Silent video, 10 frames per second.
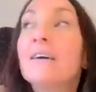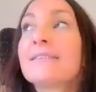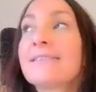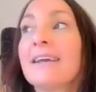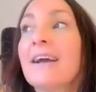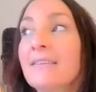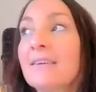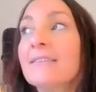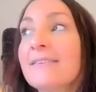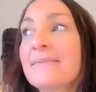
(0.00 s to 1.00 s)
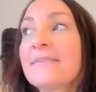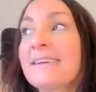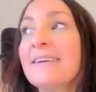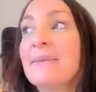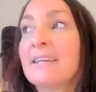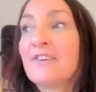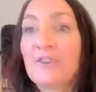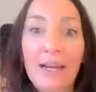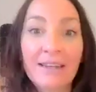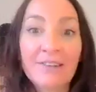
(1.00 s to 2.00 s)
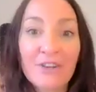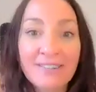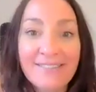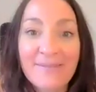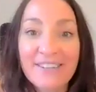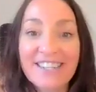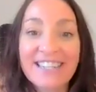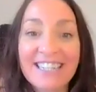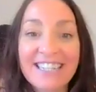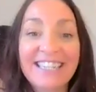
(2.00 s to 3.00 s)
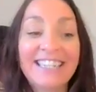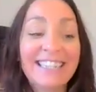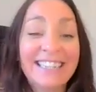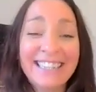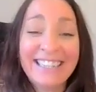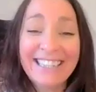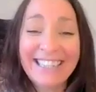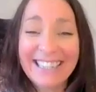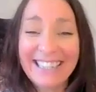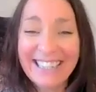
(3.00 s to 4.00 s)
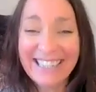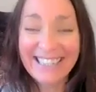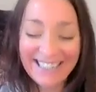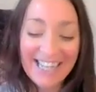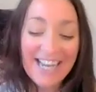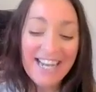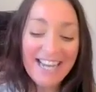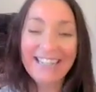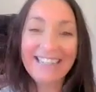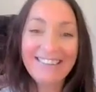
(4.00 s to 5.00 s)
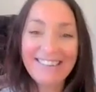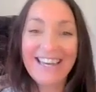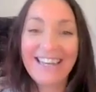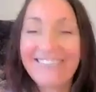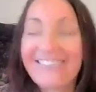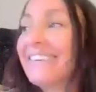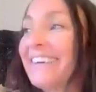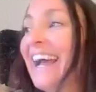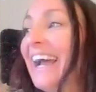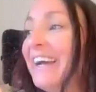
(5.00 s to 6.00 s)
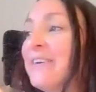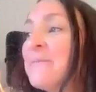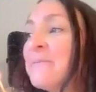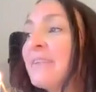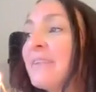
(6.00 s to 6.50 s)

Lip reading: honestly, I thought this was gonna be a dragon transmission. And it's this, okay.